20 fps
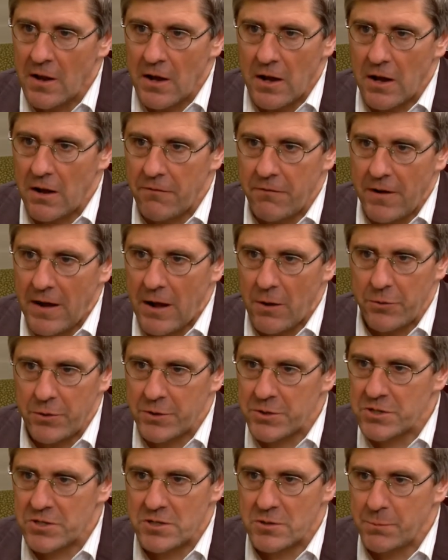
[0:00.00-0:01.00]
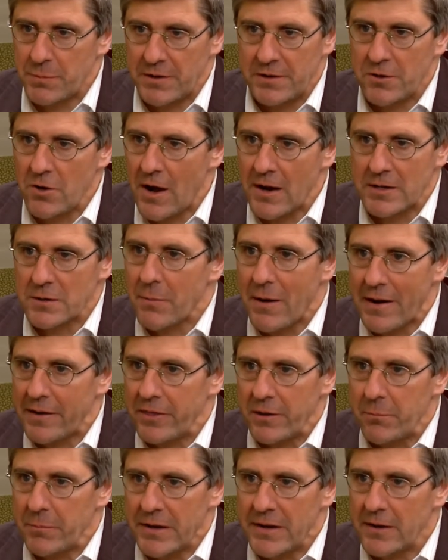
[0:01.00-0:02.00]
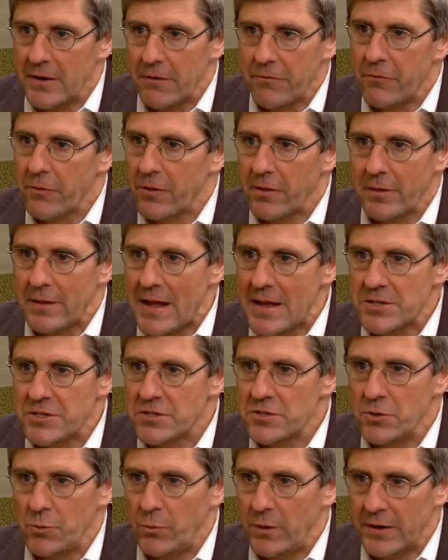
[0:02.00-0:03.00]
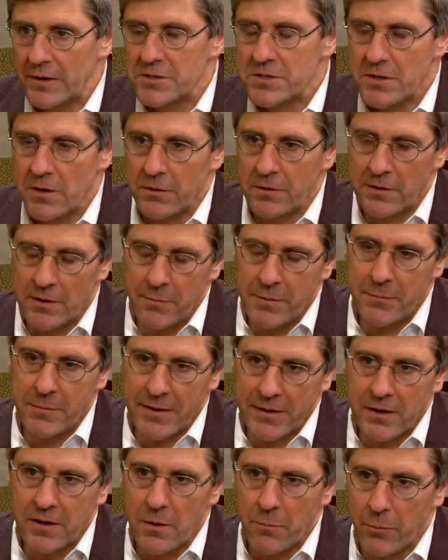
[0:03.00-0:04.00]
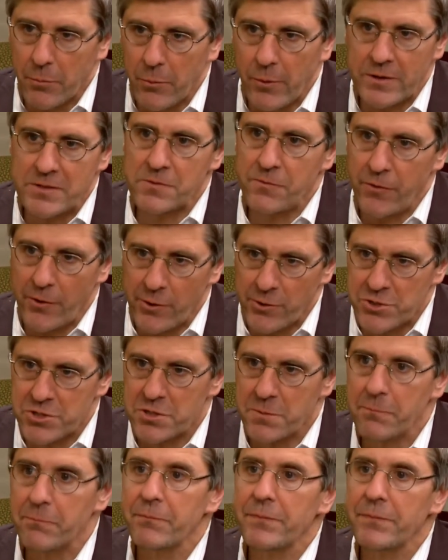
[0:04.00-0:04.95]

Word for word: of how this has been talked about in the media for the last two weeks. Now, let me make a couple points first.